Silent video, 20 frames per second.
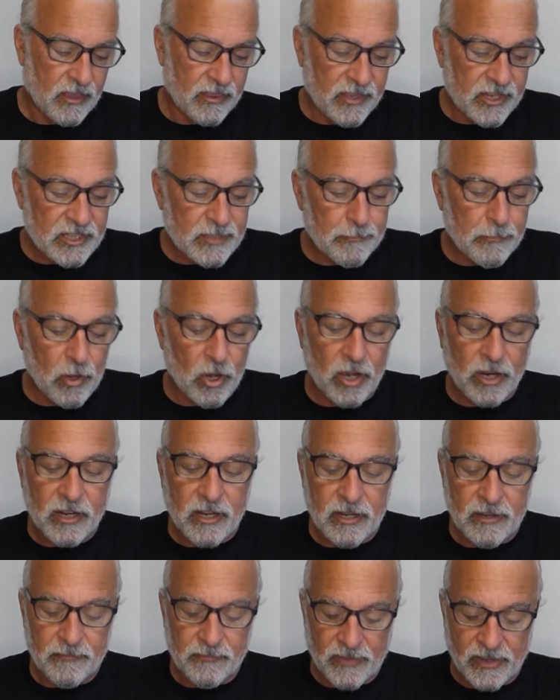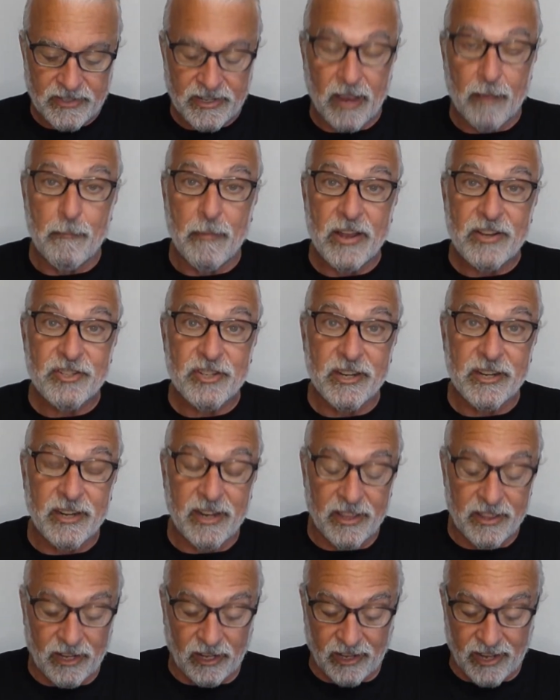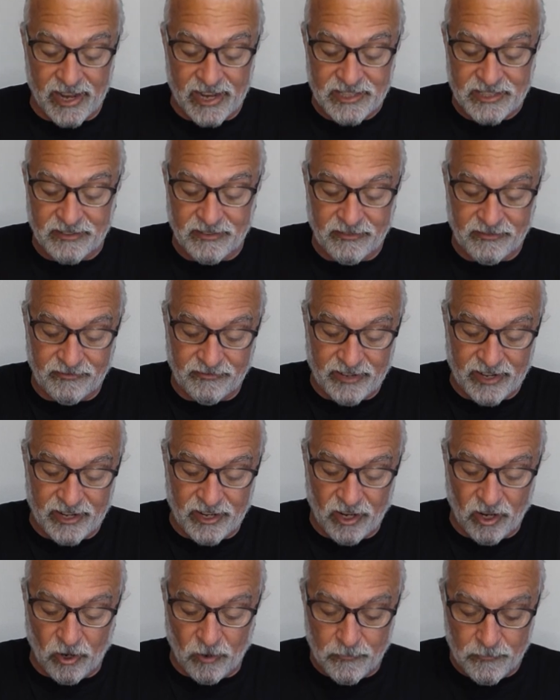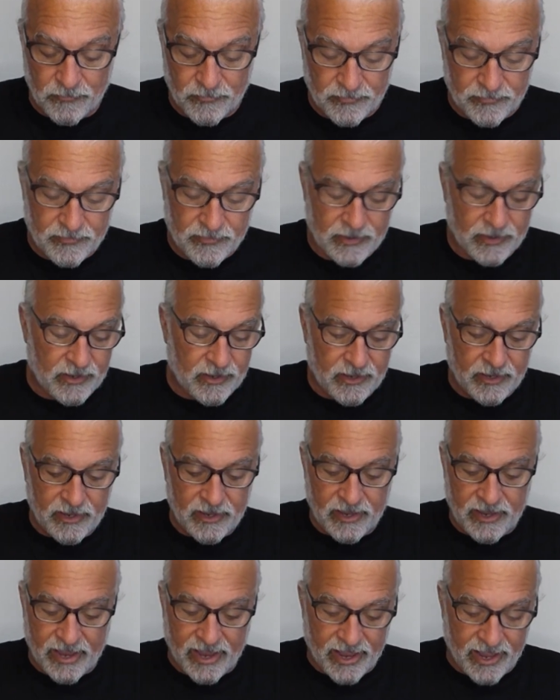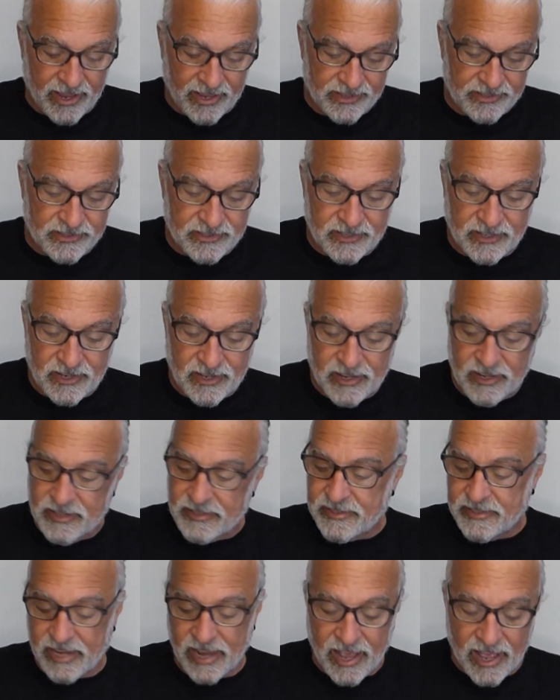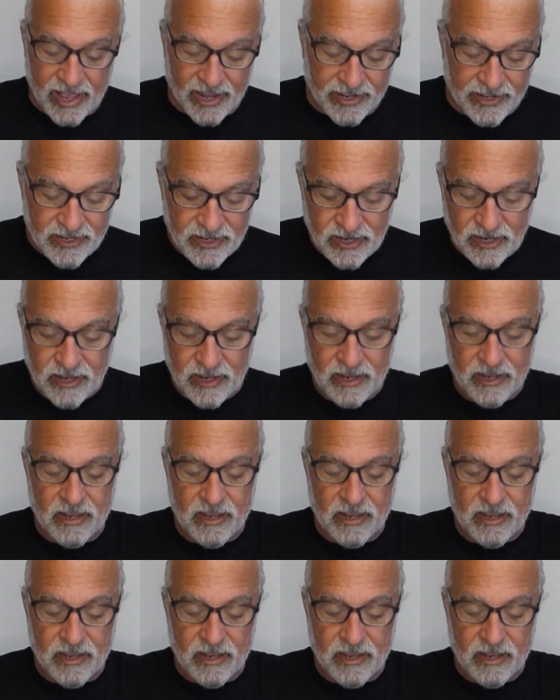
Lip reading: this book, as I mentioned in the last video, has 10